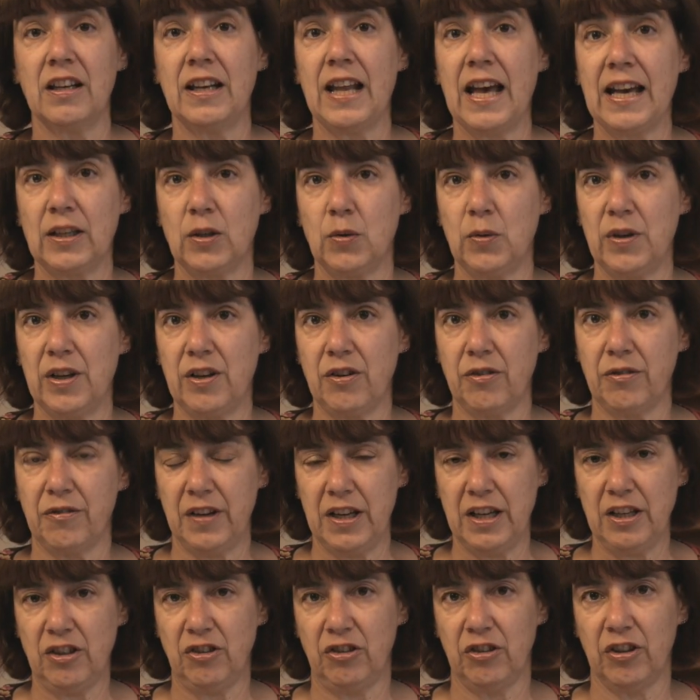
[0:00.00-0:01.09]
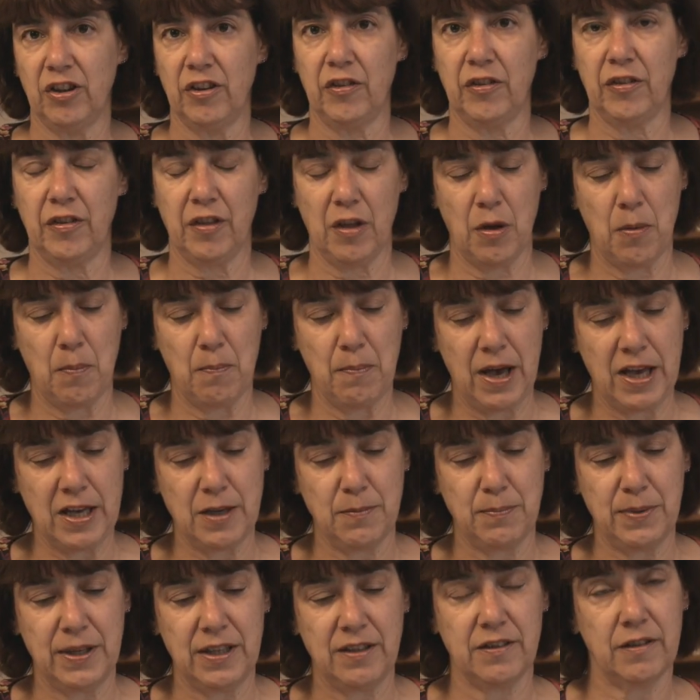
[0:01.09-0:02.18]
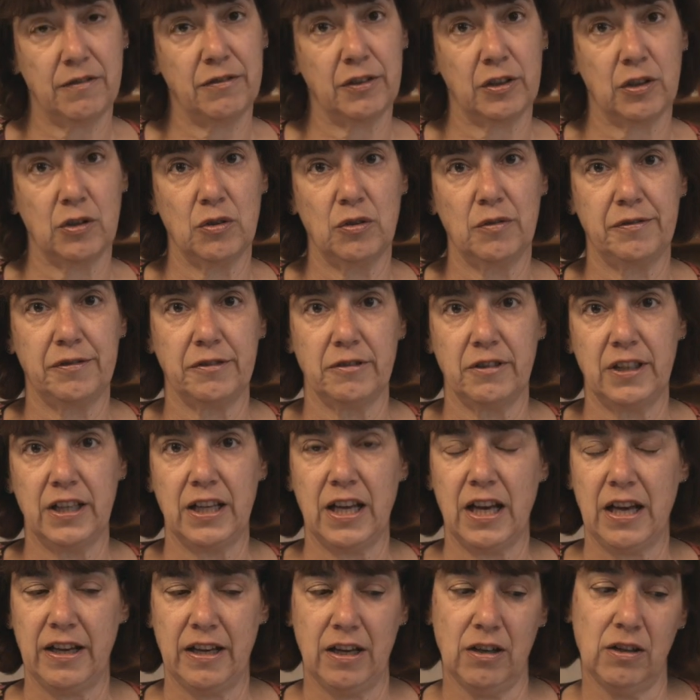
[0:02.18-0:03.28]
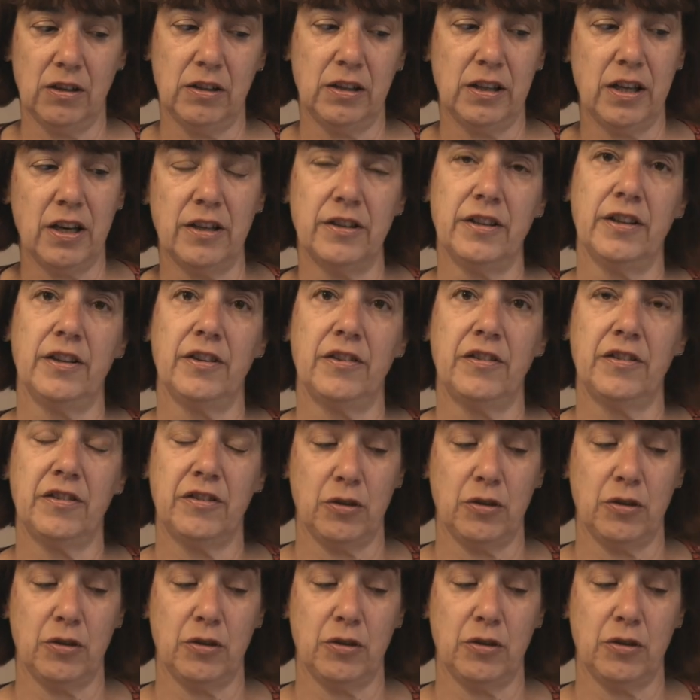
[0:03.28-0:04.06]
language features that may be difficult for EAL learners